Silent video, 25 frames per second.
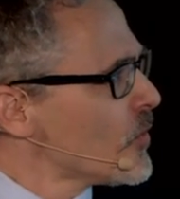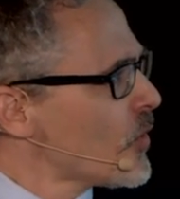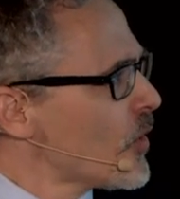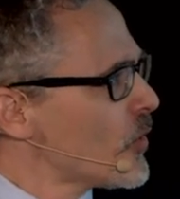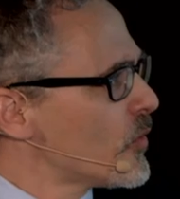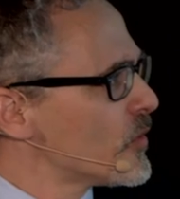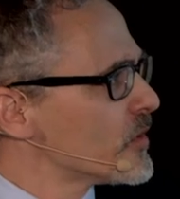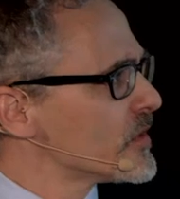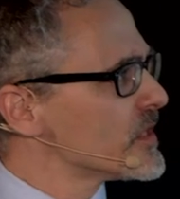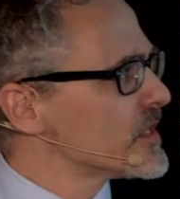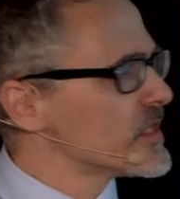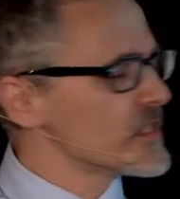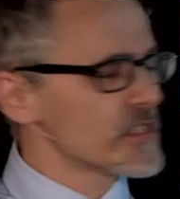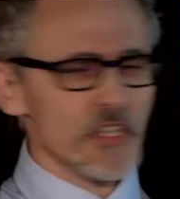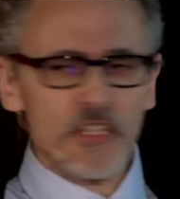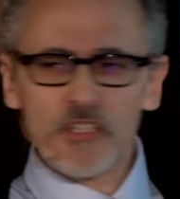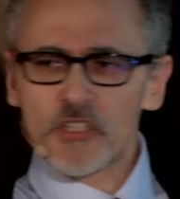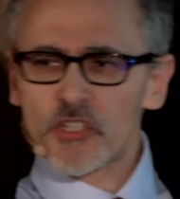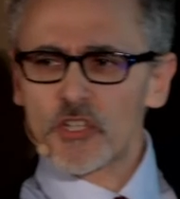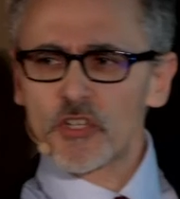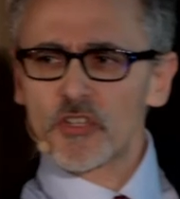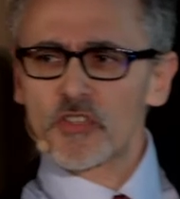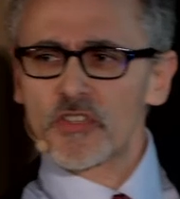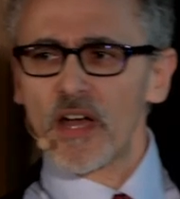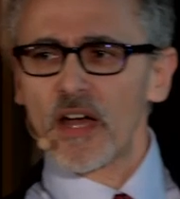Well,
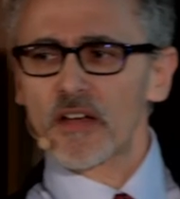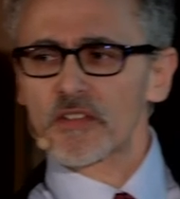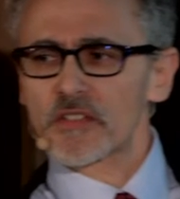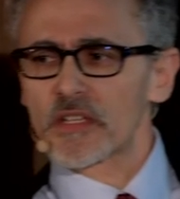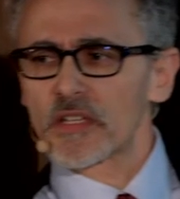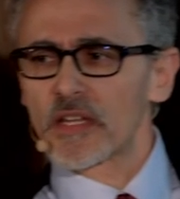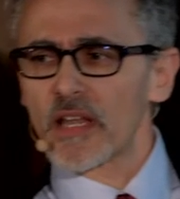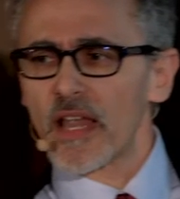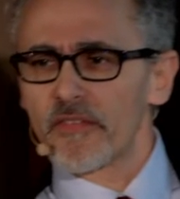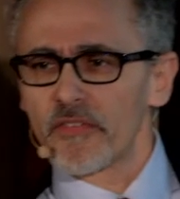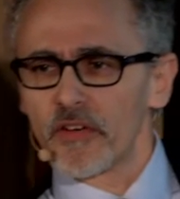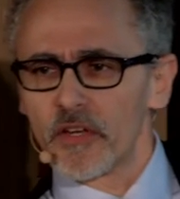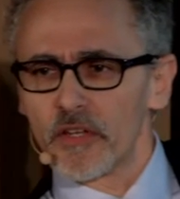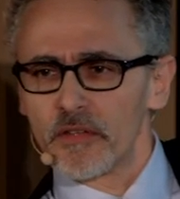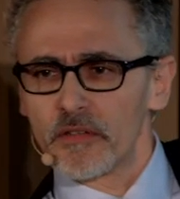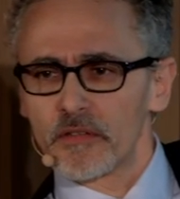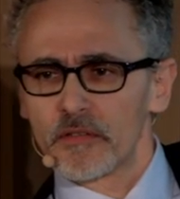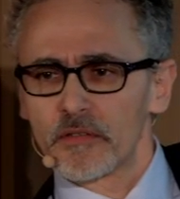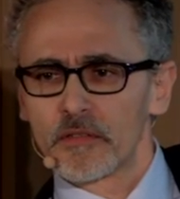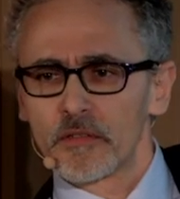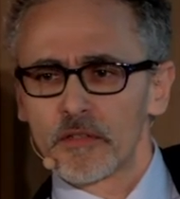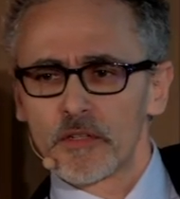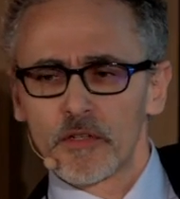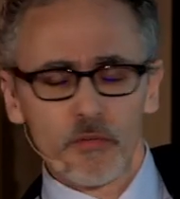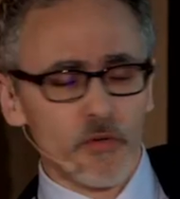since
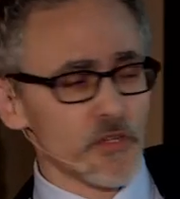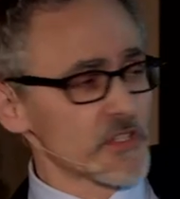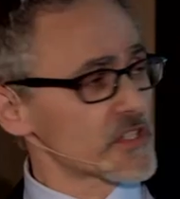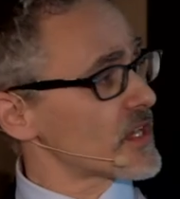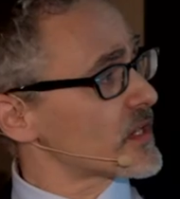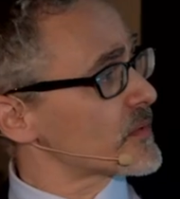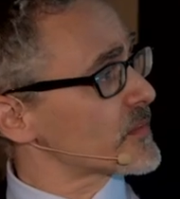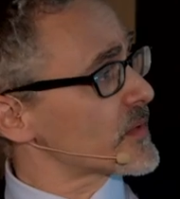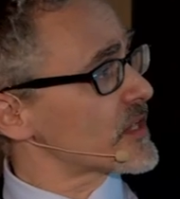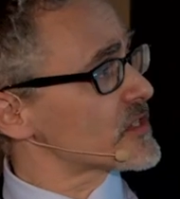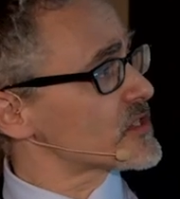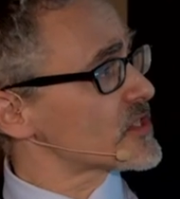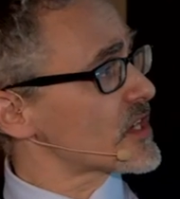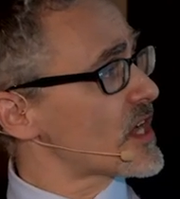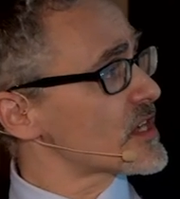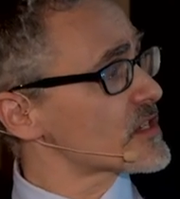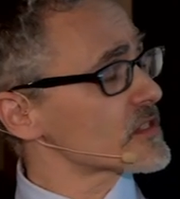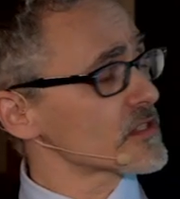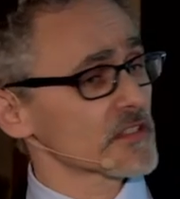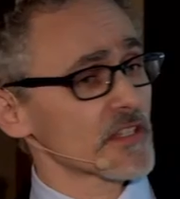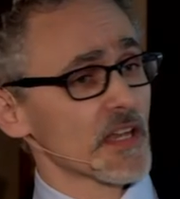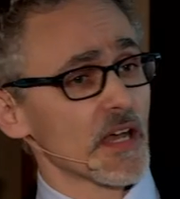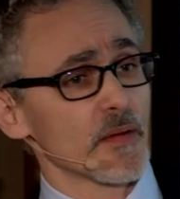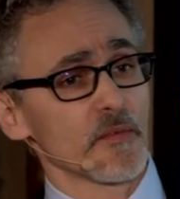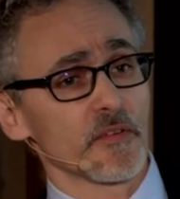2011, we set up the
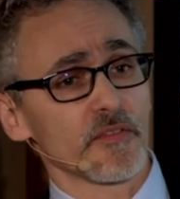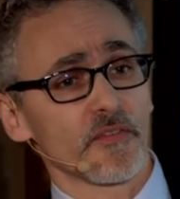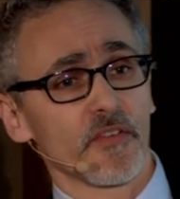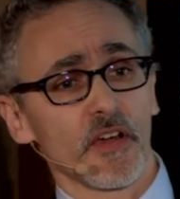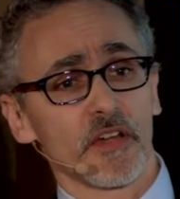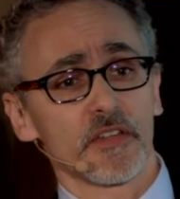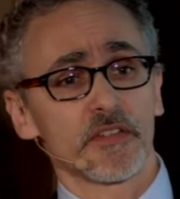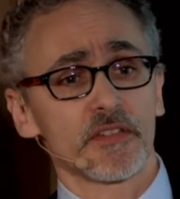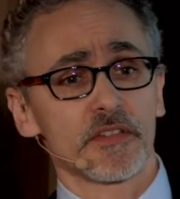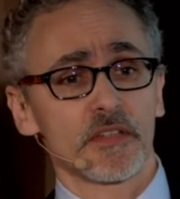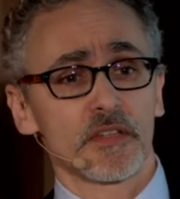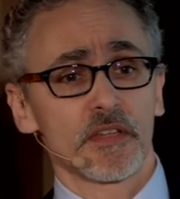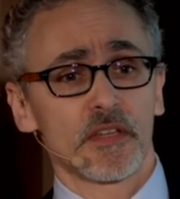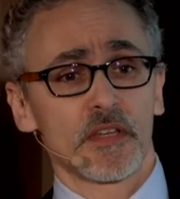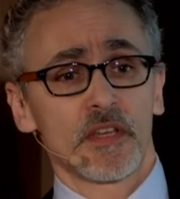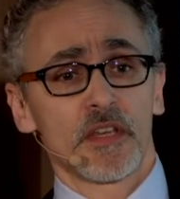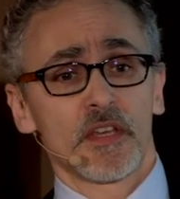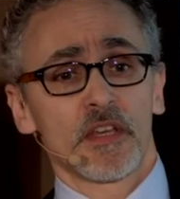Educational Endowment Fund,